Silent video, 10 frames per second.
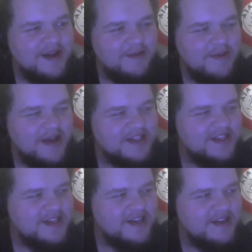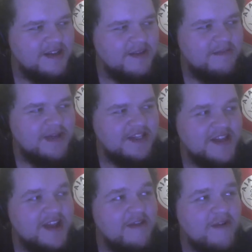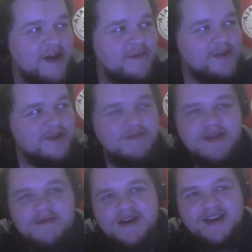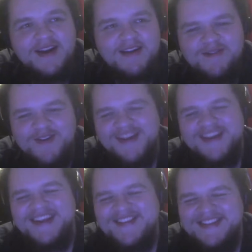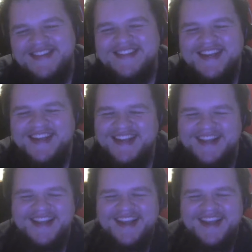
best thing ever happened to me in my life. No, just kidding.